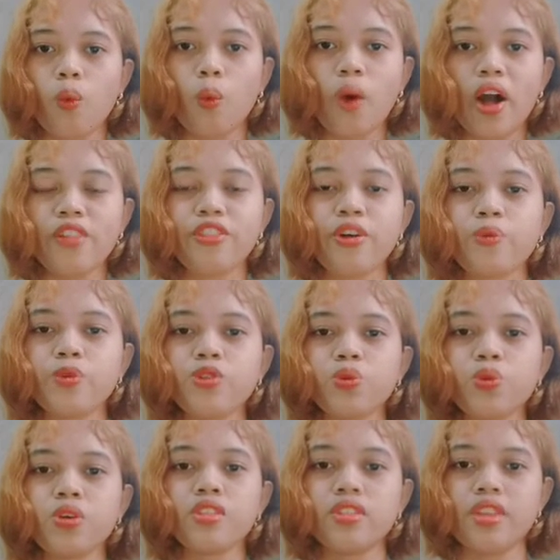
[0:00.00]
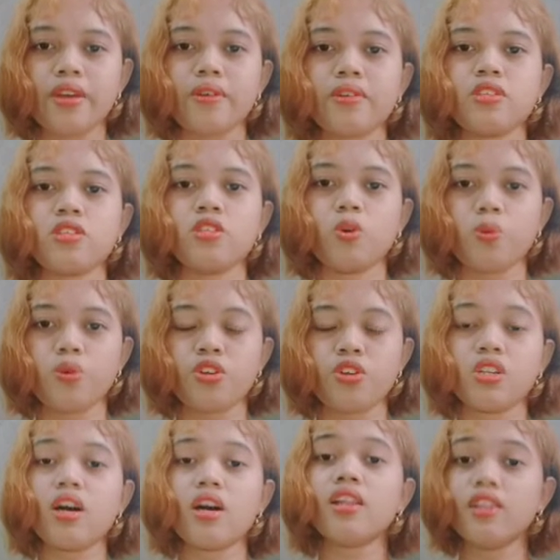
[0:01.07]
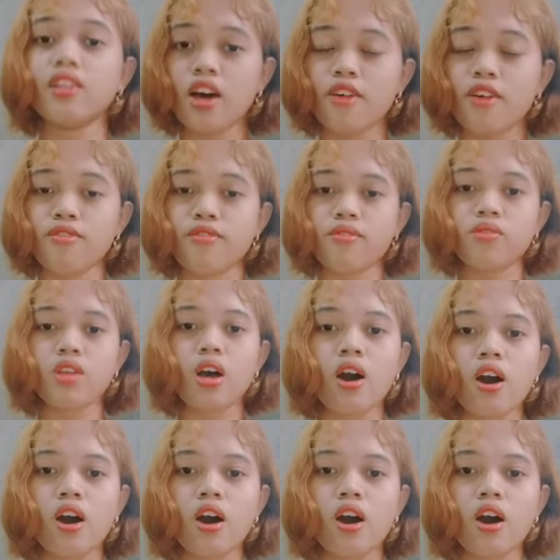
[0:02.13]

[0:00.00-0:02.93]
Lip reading: while the root word there is the word love.